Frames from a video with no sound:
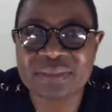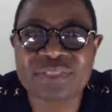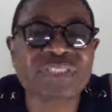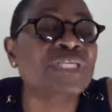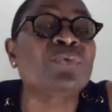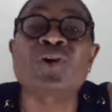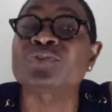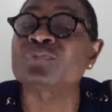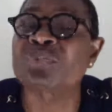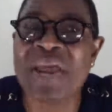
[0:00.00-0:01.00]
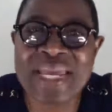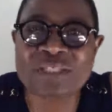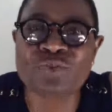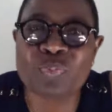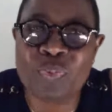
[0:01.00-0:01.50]
She was
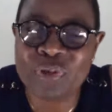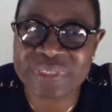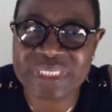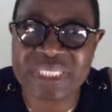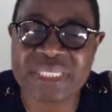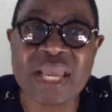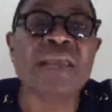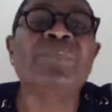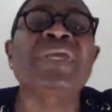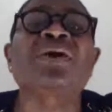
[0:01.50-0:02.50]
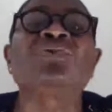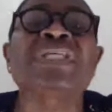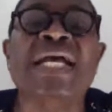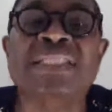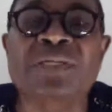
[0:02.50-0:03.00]
right to post it because
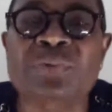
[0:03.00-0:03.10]
at a